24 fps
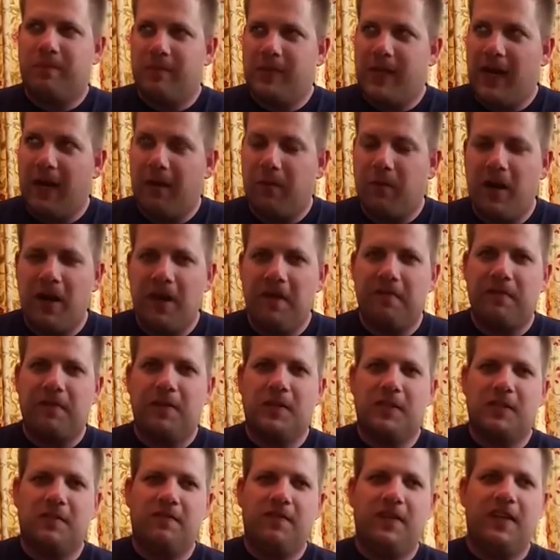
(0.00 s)
getting ready for
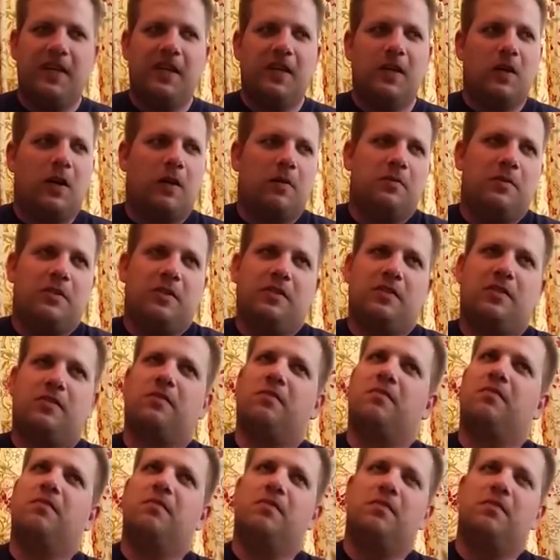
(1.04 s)
this video, I was just